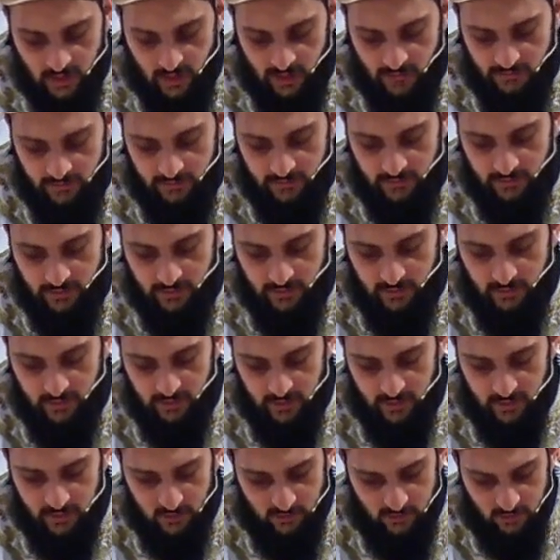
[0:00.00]
they offer
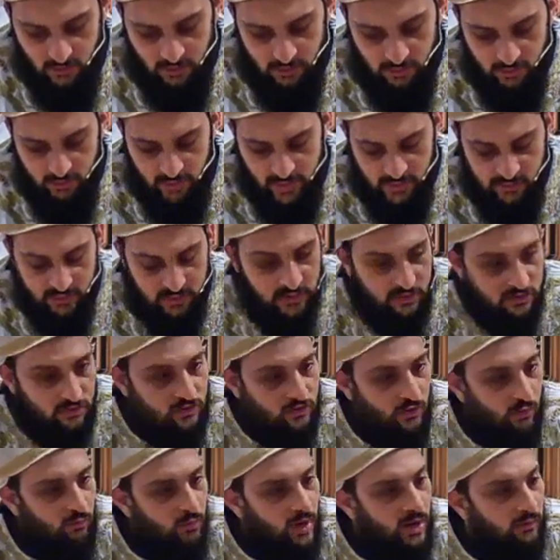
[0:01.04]
like no repentance.
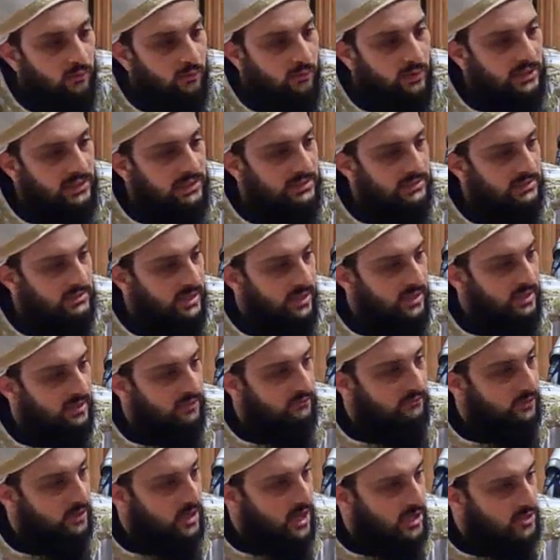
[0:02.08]
So what will it
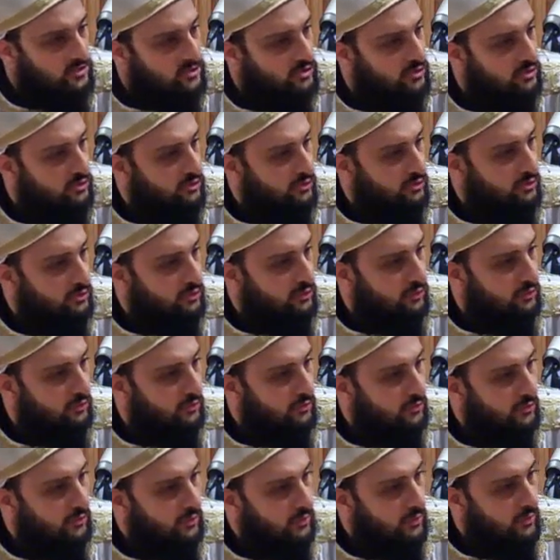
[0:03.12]
take for us to
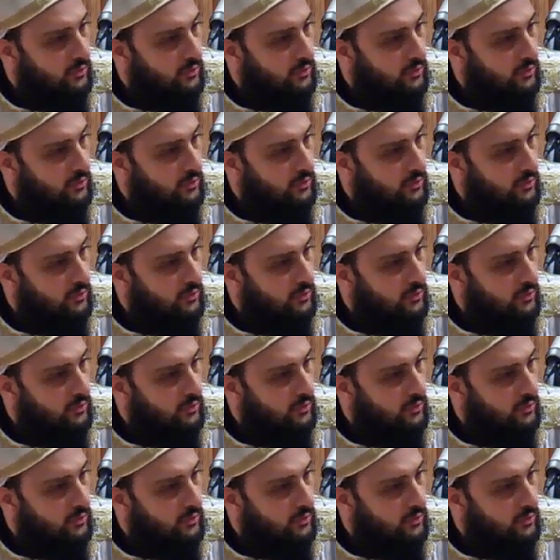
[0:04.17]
